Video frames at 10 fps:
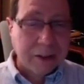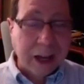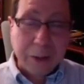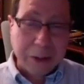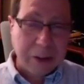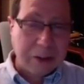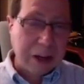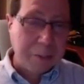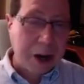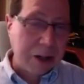
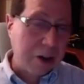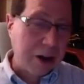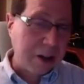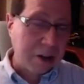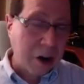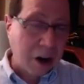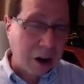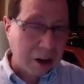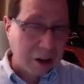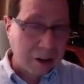languages like Python and
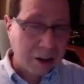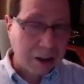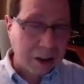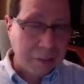R.